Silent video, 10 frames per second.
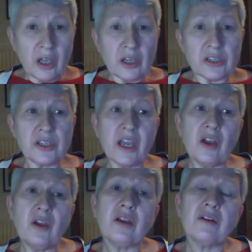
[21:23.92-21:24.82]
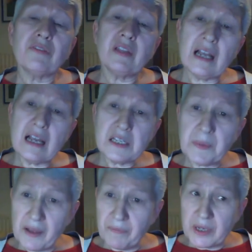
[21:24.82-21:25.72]
So for the last
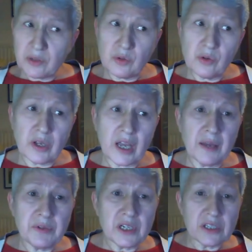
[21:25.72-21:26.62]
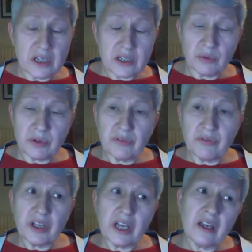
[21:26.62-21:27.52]
part of my talk, I'm just going
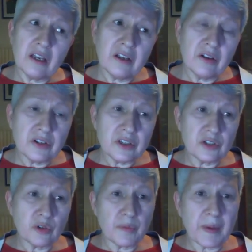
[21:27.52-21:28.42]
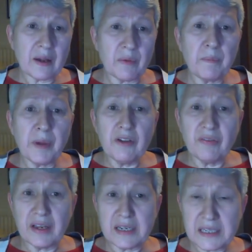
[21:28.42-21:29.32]
to talk about
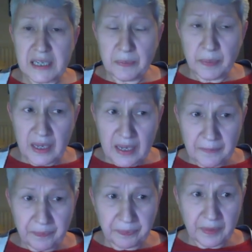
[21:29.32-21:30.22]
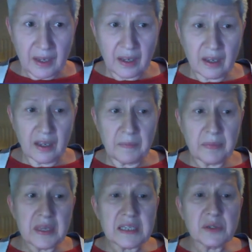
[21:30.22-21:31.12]
bovine TB.
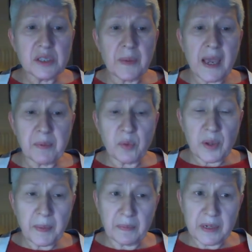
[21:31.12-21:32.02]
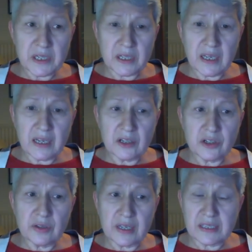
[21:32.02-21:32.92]
This is the paper we published in
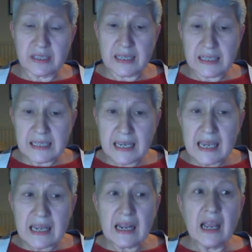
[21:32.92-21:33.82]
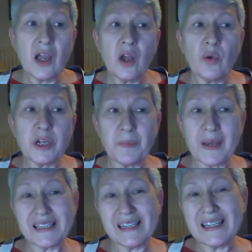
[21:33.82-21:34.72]
2016, which
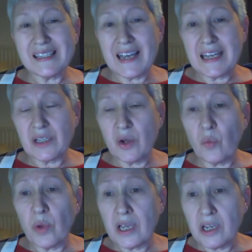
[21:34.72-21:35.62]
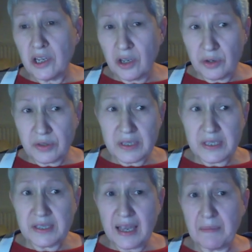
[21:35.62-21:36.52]
basically says we can use the
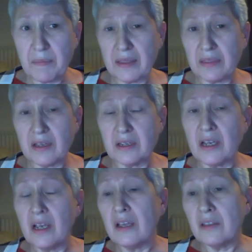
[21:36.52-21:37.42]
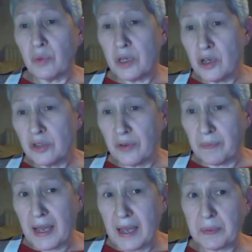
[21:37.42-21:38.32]
same method that we use for
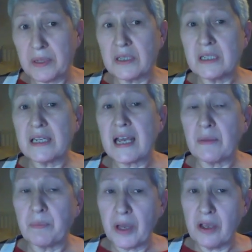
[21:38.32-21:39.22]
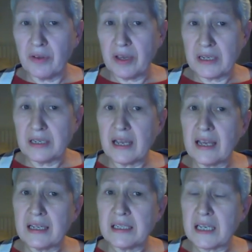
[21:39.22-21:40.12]
MAP to detect bovine
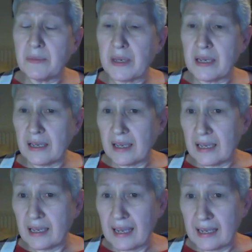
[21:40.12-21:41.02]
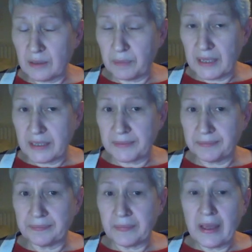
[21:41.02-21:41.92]
TB in cattle blood.
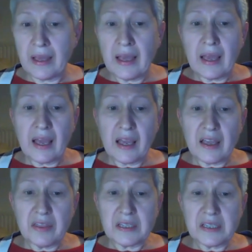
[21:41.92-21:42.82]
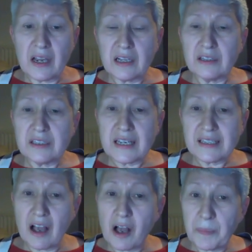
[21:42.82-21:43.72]
The title says
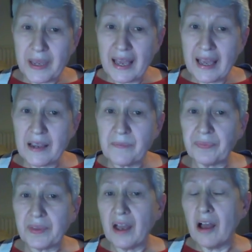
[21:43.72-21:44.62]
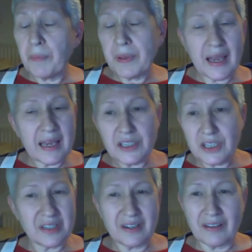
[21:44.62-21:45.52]
RPA. RPA is
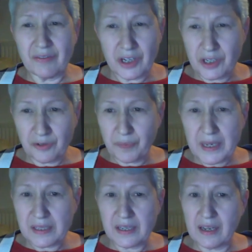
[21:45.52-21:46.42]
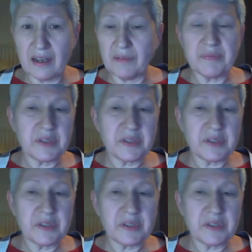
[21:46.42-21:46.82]
just another version of PCR.